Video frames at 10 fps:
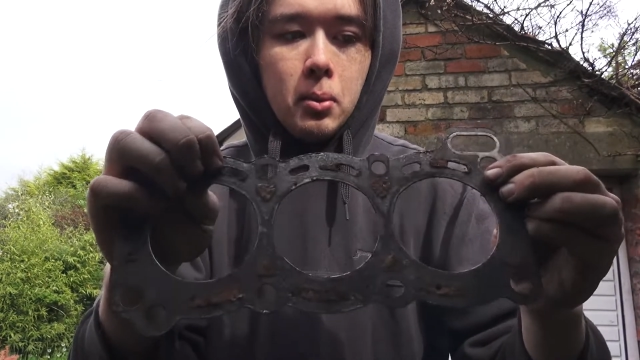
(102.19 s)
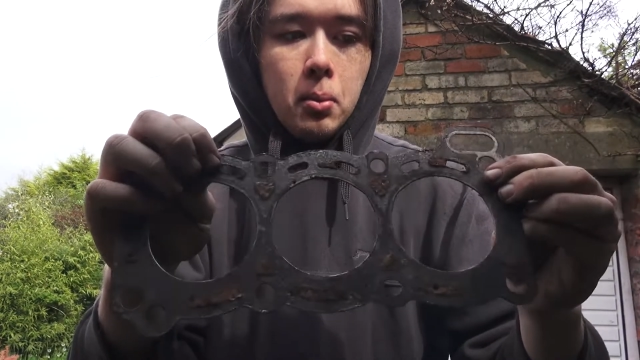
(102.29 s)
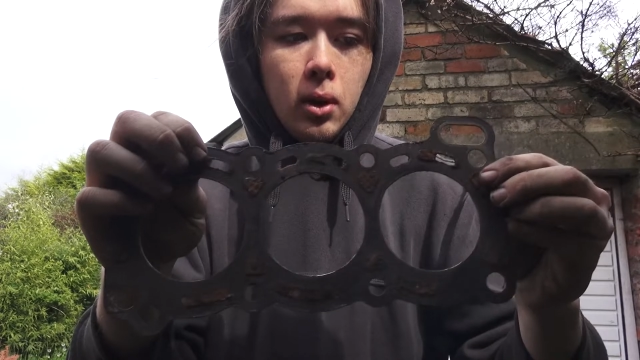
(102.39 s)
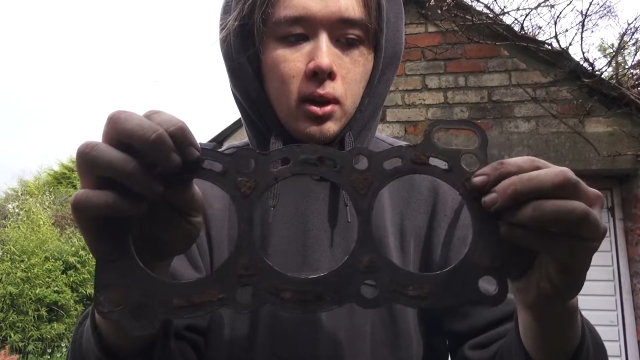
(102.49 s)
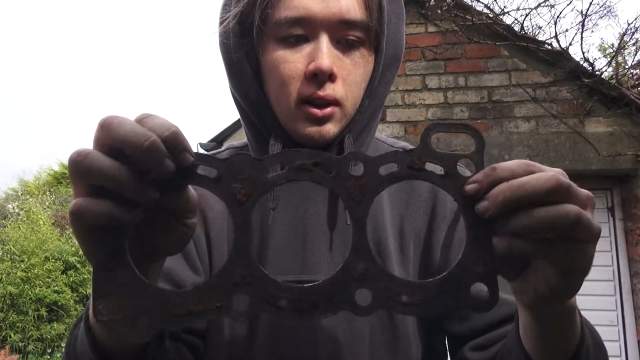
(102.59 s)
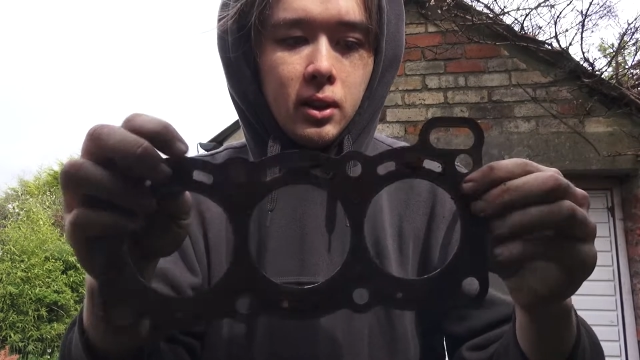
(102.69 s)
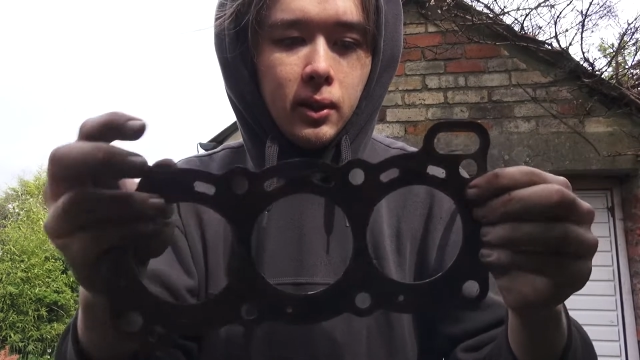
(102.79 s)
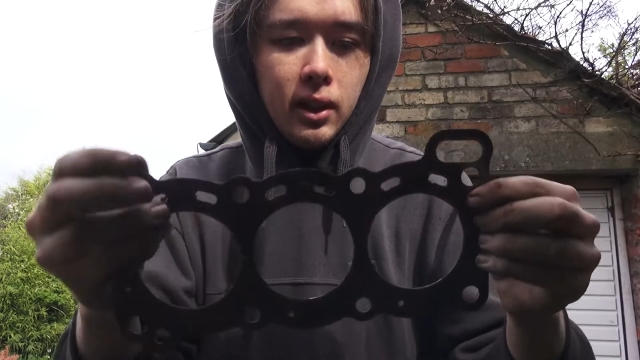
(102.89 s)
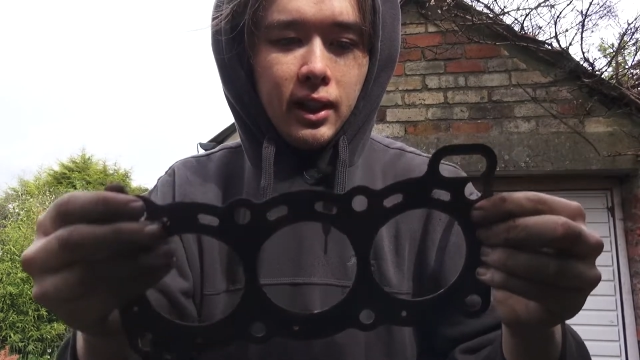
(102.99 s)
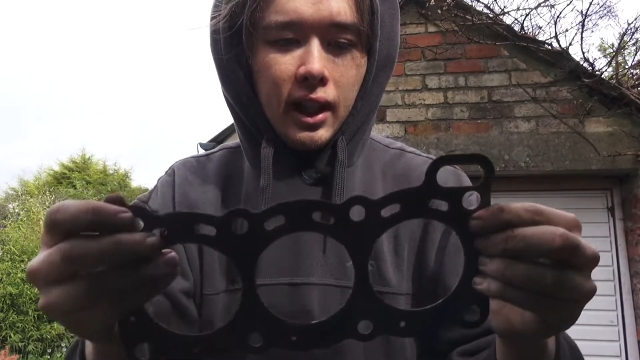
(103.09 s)
water and oil
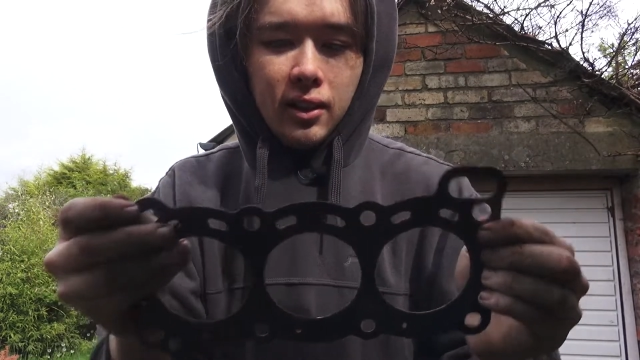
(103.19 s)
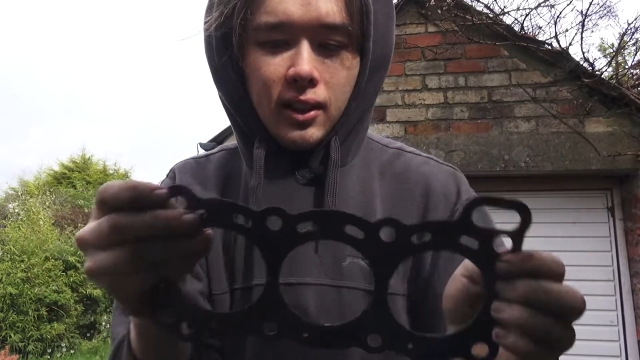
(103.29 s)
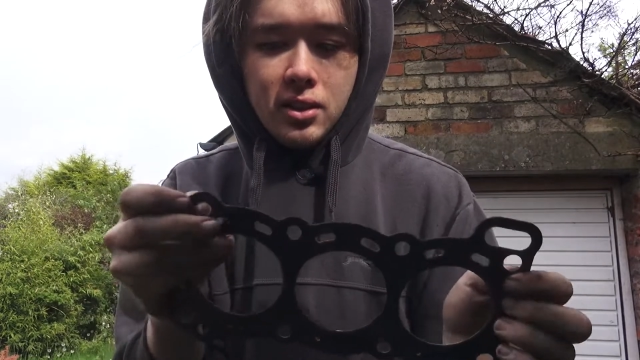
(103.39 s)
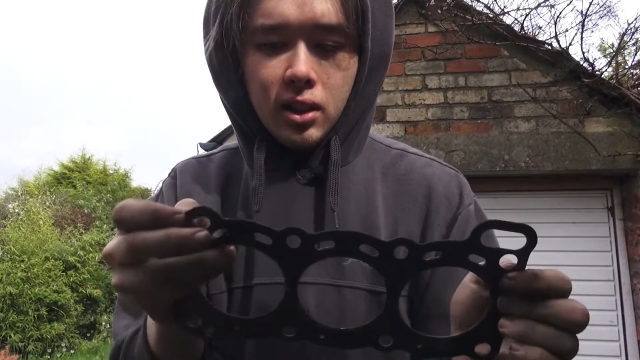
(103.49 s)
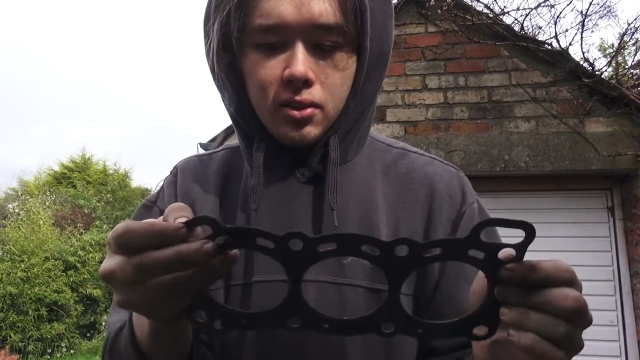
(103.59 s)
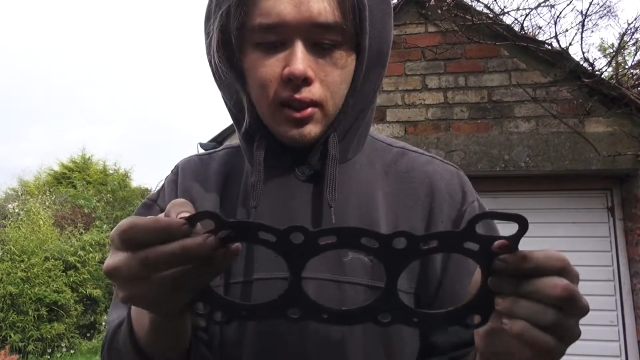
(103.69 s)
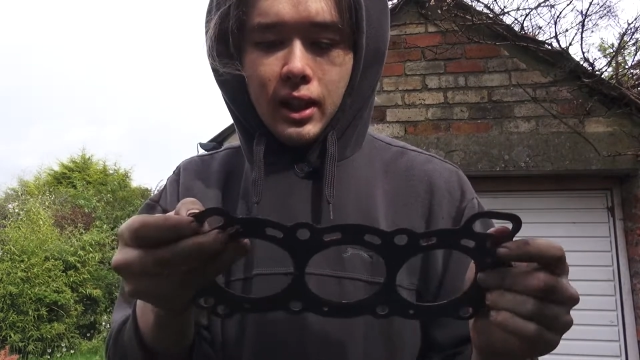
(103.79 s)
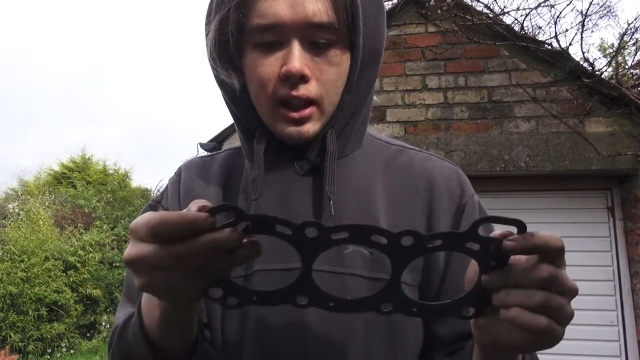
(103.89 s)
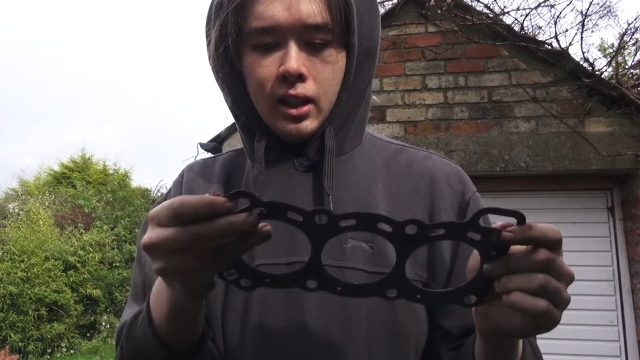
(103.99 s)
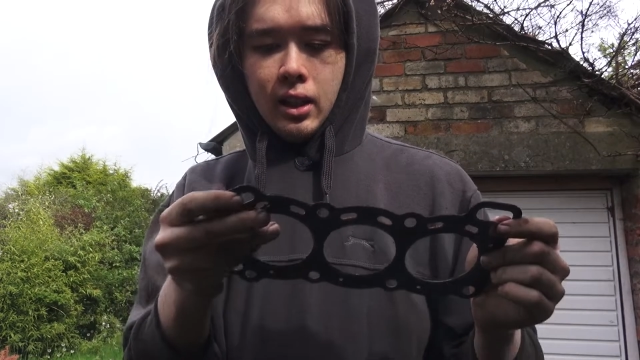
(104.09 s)
galleries, and
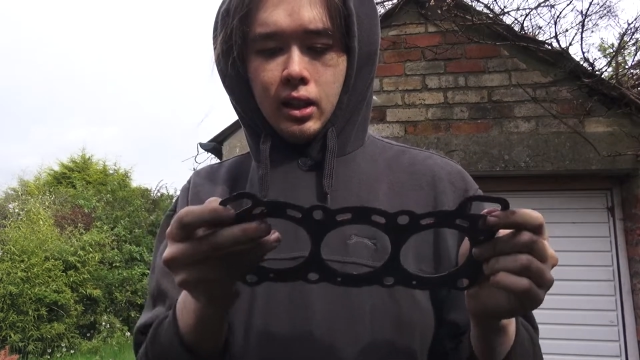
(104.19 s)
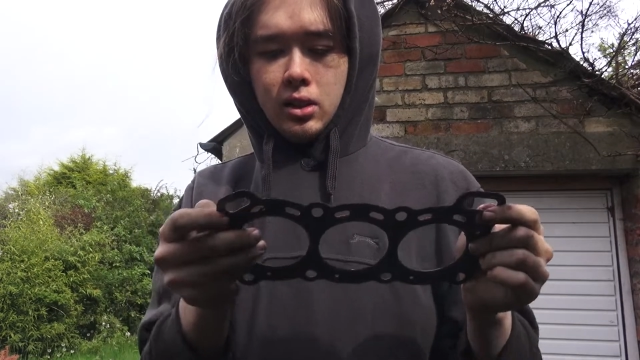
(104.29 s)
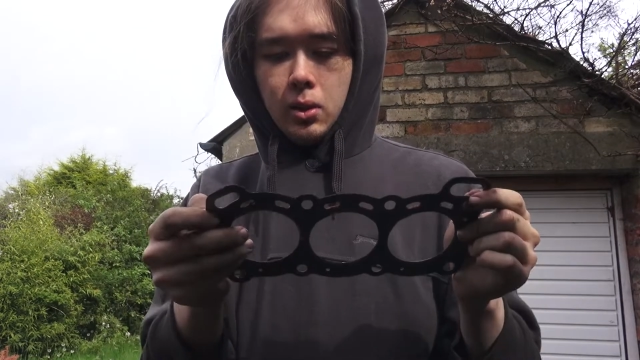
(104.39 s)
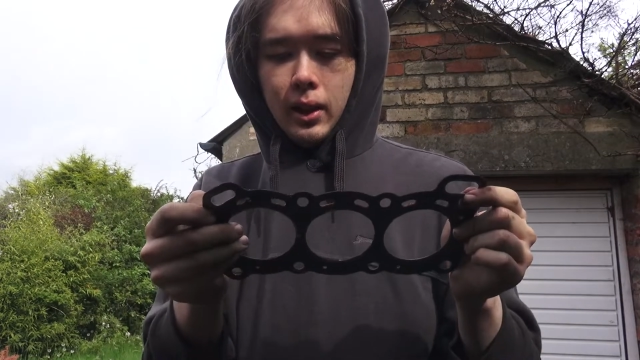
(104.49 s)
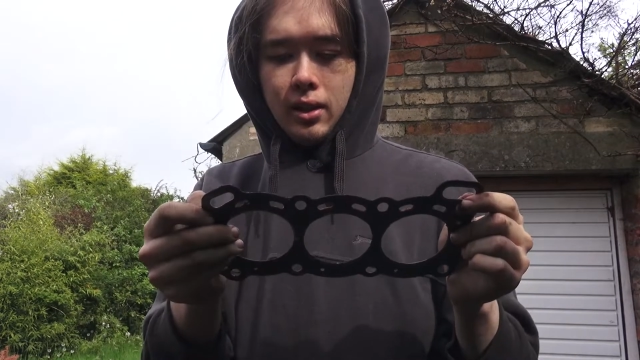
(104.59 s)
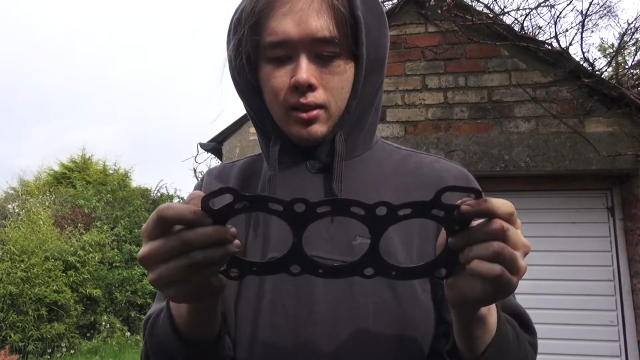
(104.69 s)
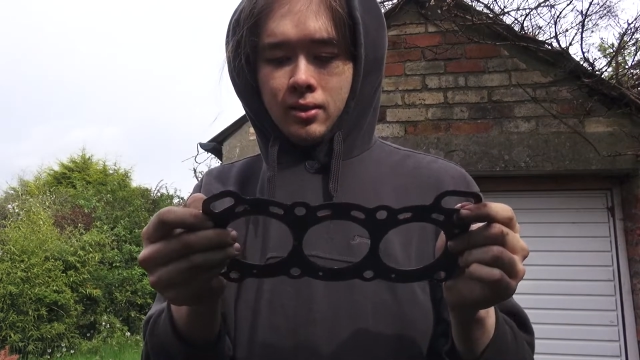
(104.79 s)
it's quite,